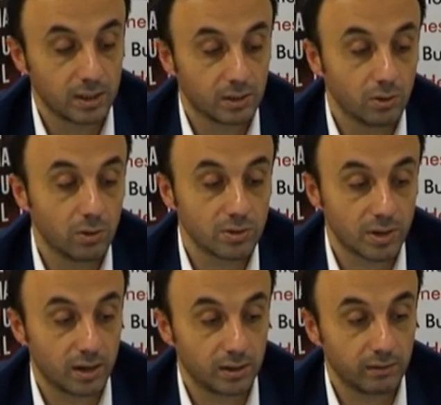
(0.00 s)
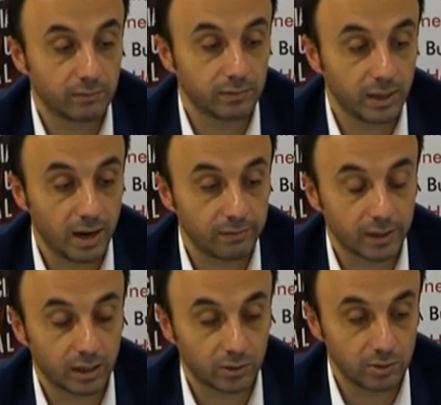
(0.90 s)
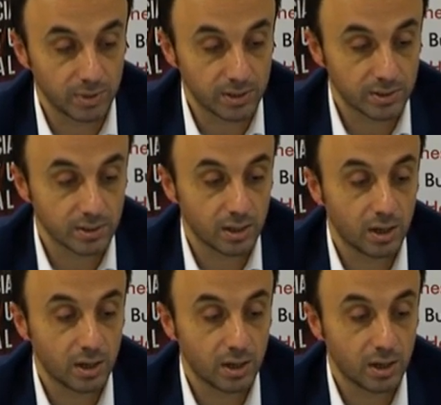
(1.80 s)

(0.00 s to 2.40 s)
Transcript: Those are the flared arguments.